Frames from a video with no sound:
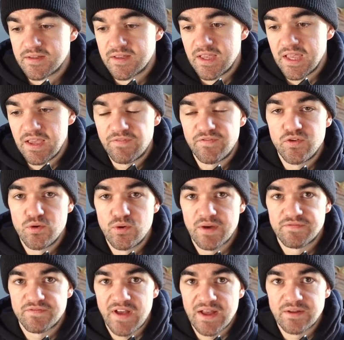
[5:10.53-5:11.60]
if you
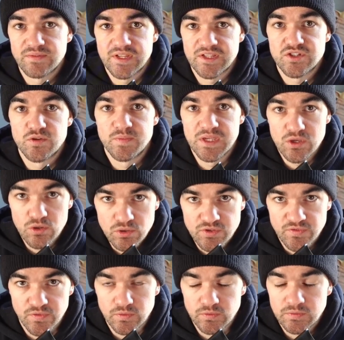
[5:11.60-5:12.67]
have found this to be
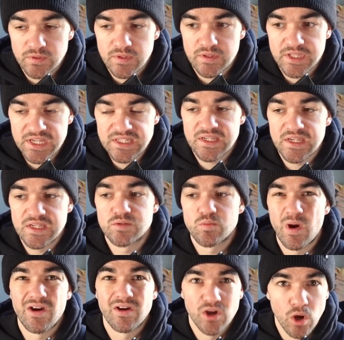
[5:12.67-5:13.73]
useful, this is
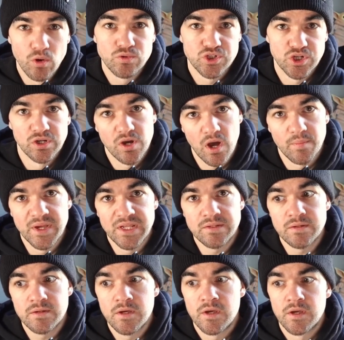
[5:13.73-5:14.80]
where a coach can come
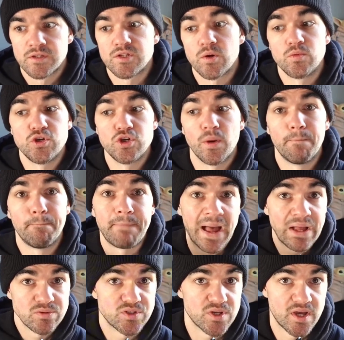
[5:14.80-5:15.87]
in, someone you can
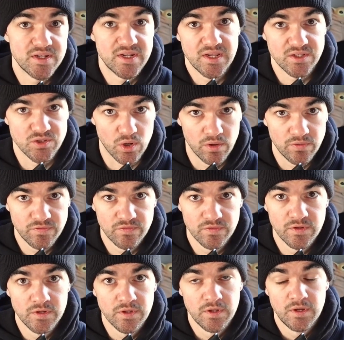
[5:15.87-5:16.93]
bounce ideas off,
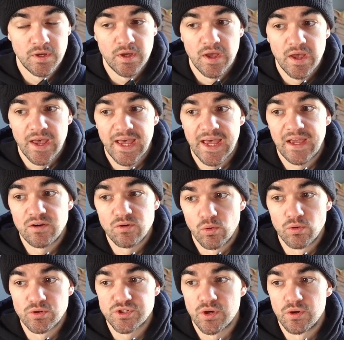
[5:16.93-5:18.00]
and
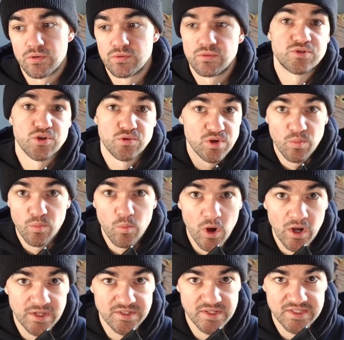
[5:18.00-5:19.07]
also so can
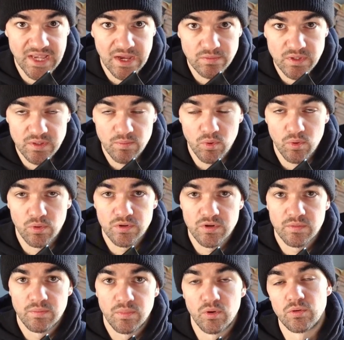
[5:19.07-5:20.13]
work as a sounding board.
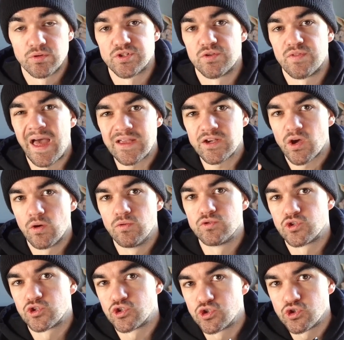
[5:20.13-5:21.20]
But also, that coach
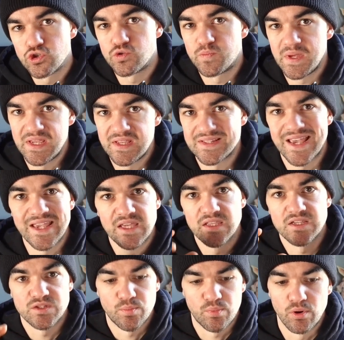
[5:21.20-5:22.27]
should be taking
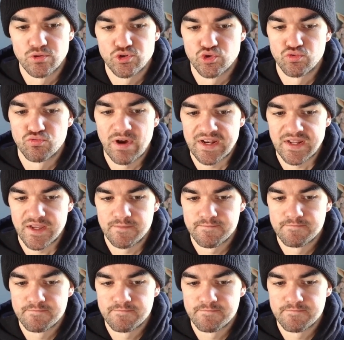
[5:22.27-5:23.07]
this approach already,